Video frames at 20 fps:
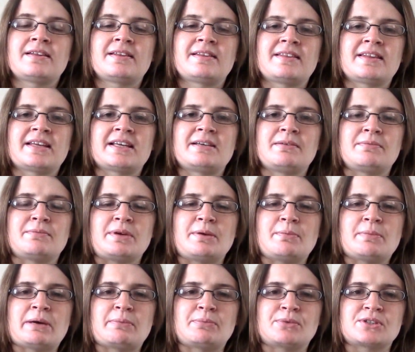they didn't really
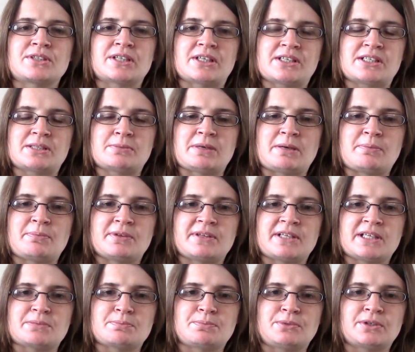make much sense to me. But
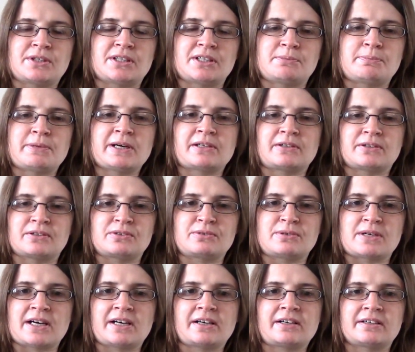this book is back on
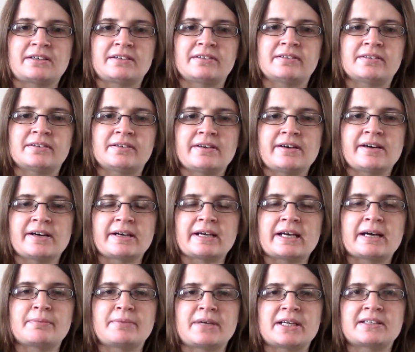track, and I
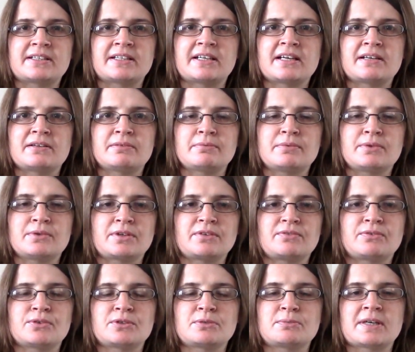am yet again looking
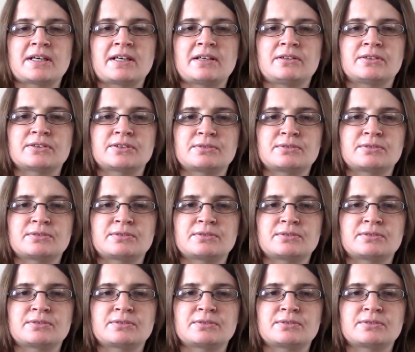forward to making lots